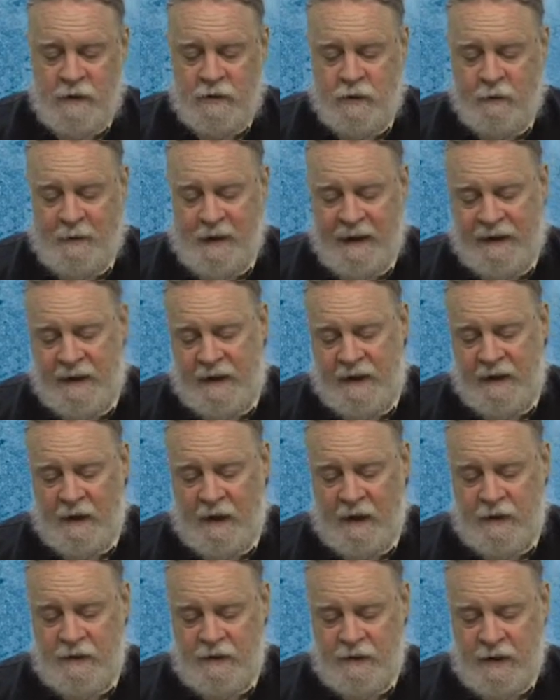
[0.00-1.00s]
to make any
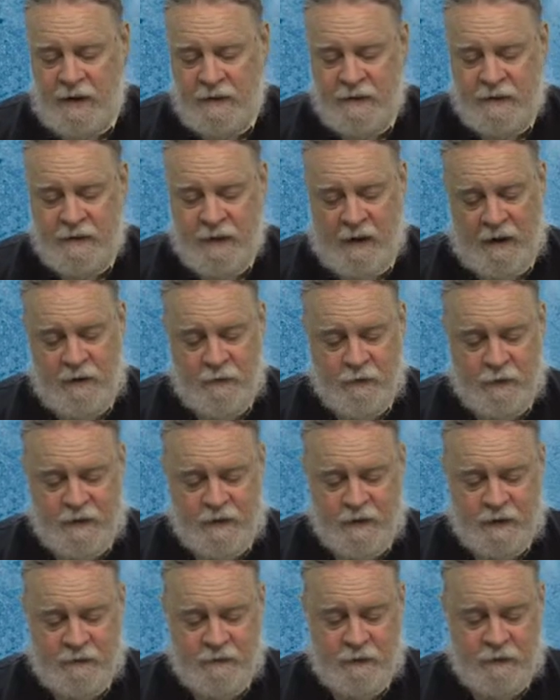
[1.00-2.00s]
unjust,
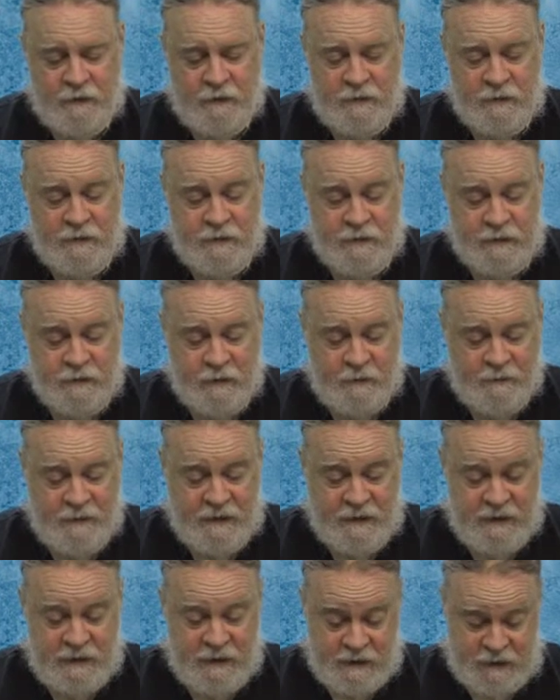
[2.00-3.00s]
unreasonable
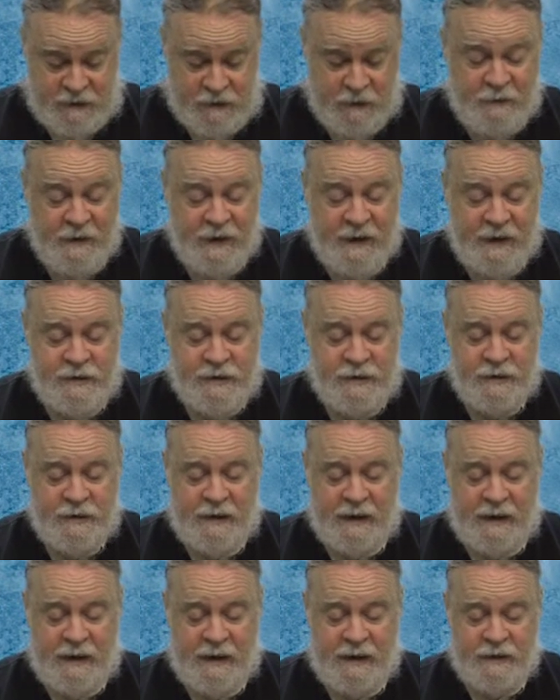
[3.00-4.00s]
discrimin discrimination
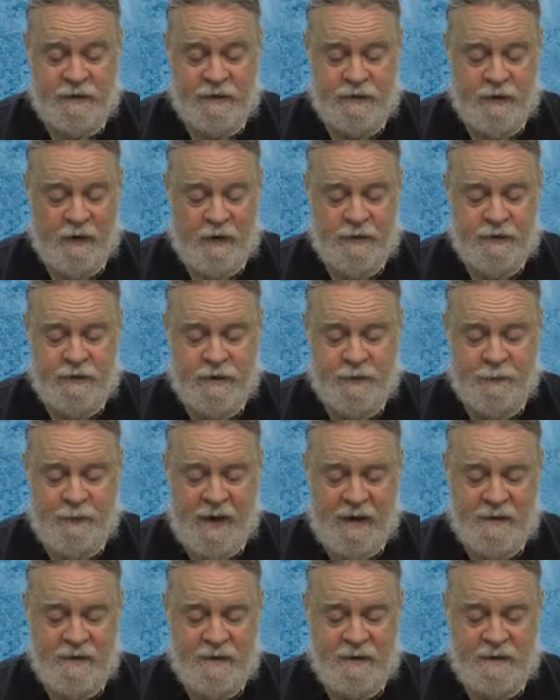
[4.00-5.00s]
in charges,
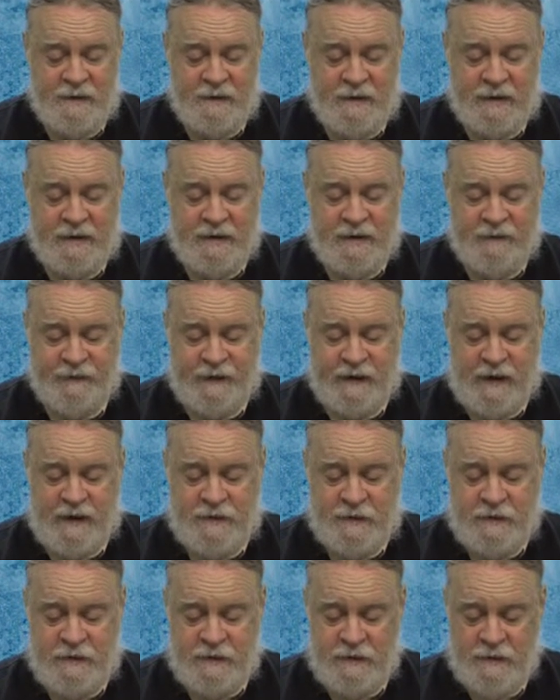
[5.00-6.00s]
practices,
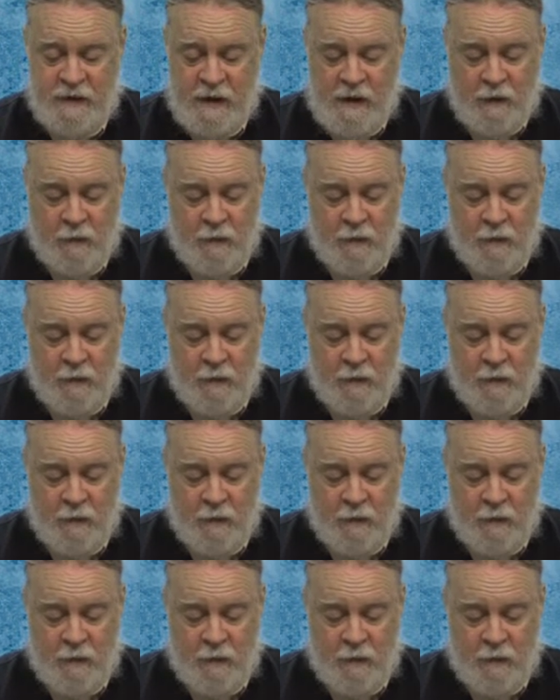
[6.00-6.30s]
classifications,